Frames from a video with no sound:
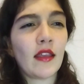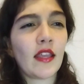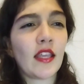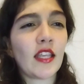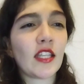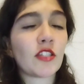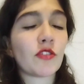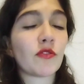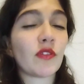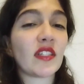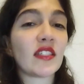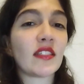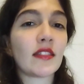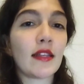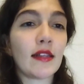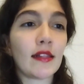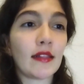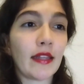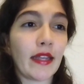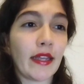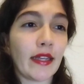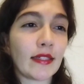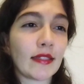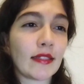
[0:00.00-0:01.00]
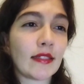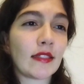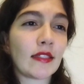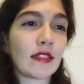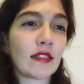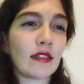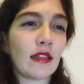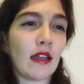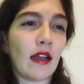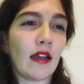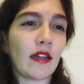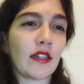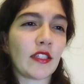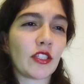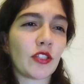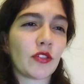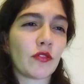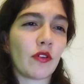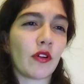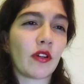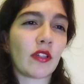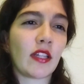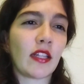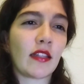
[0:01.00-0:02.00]
His resilience and
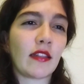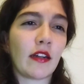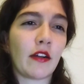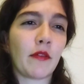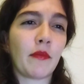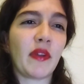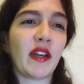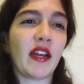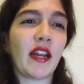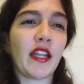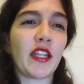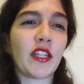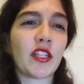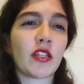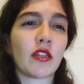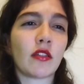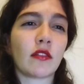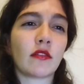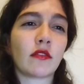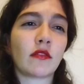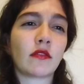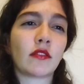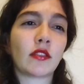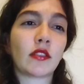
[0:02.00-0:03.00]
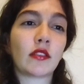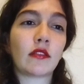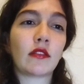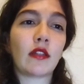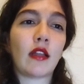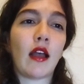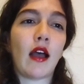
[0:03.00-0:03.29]
strong determination